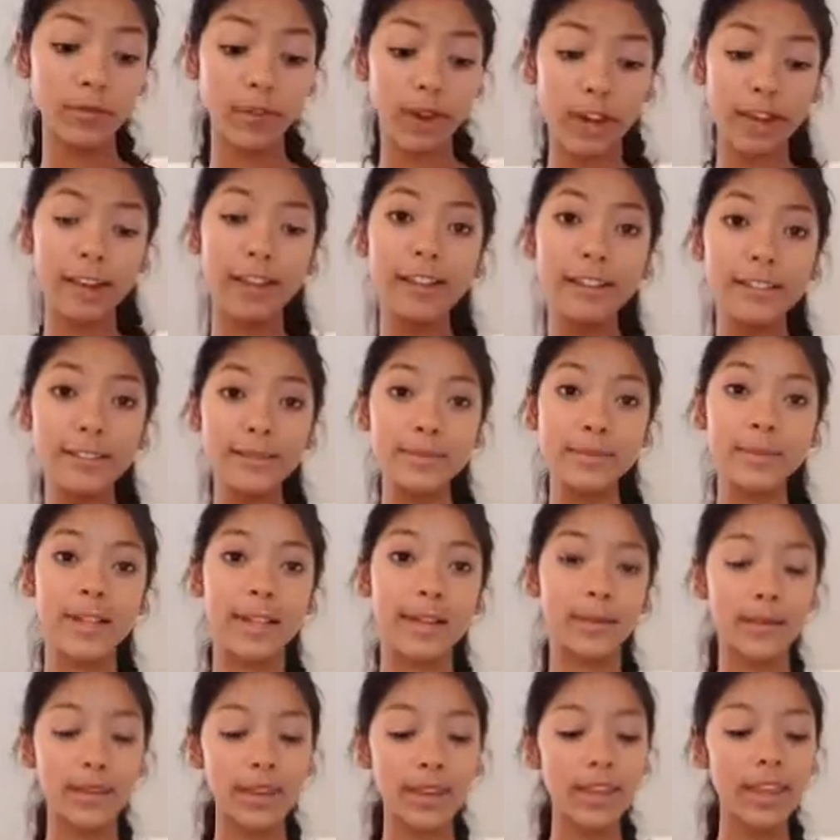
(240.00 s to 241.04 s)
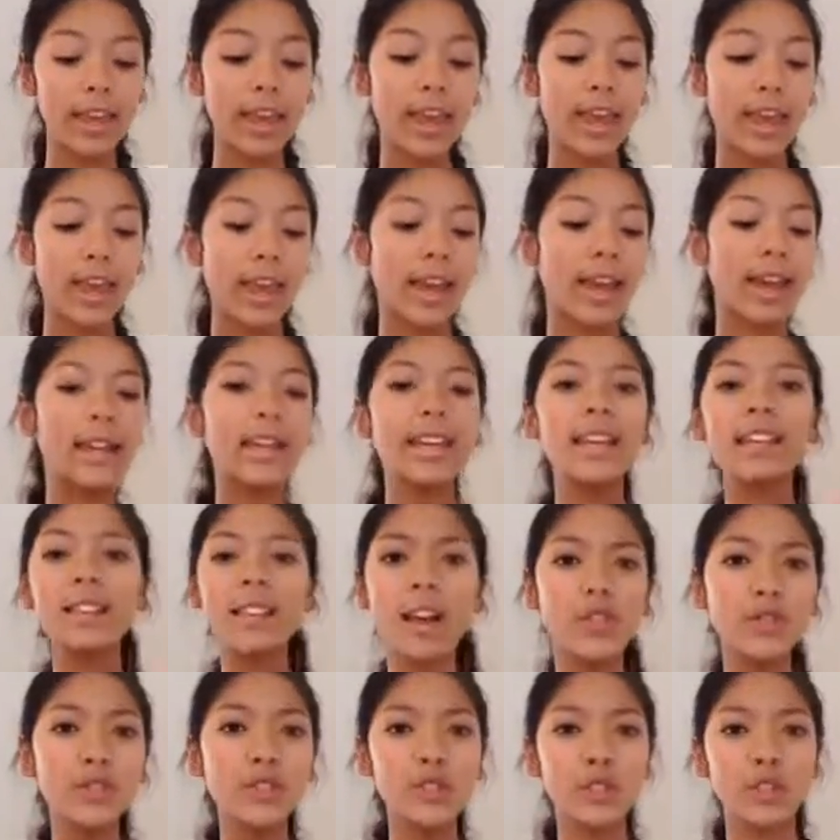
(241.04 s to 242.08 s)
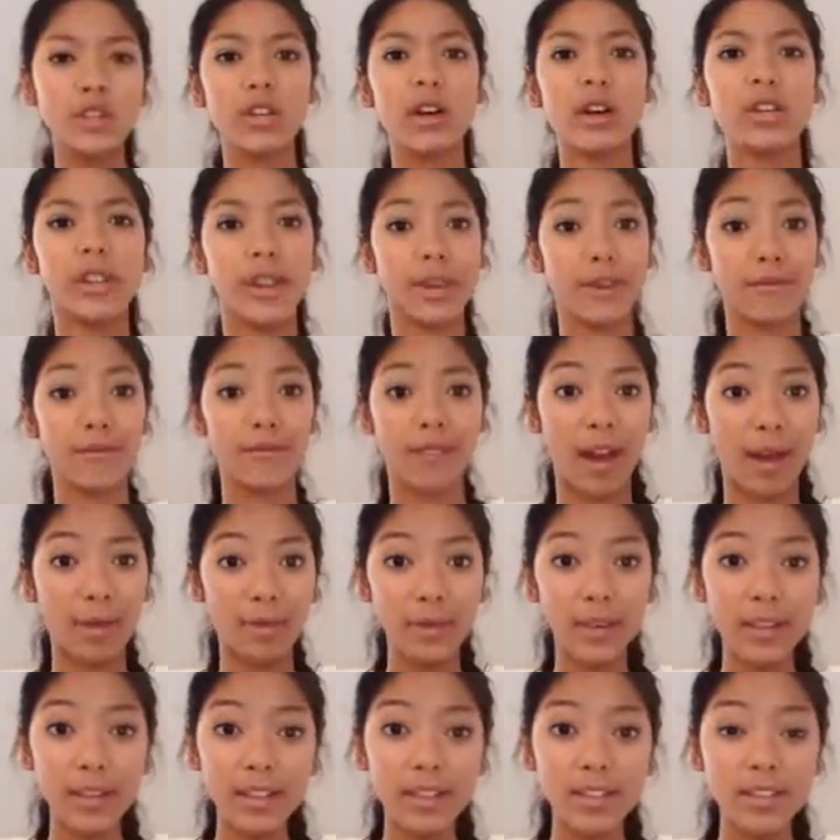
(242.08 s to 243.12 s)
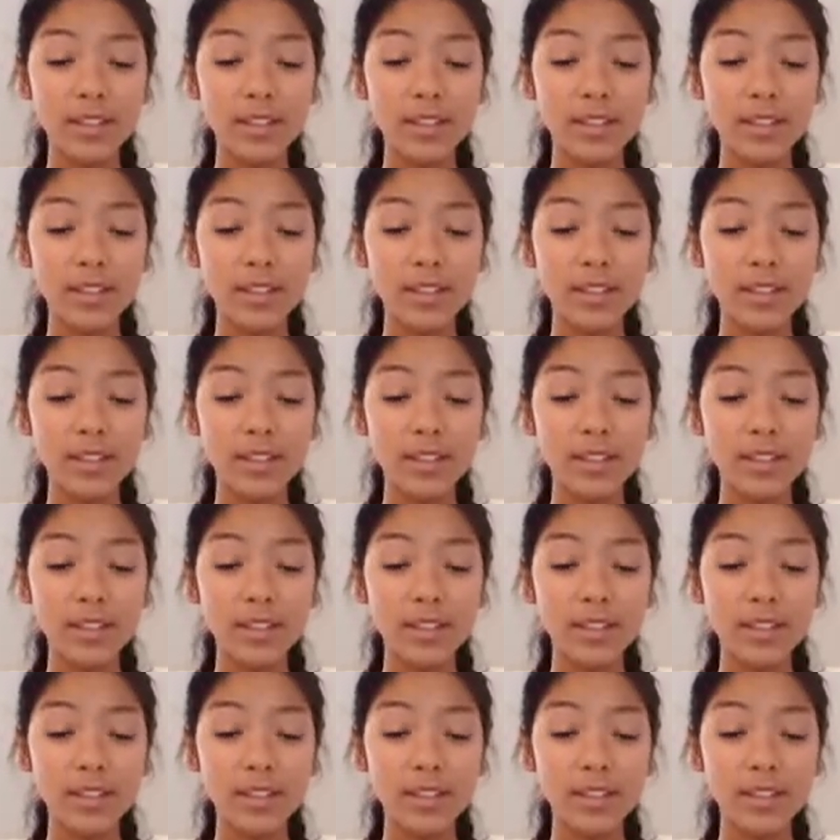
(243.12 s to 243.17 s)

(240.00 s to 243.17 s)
fun to play with. And he loves chewing on like fabric.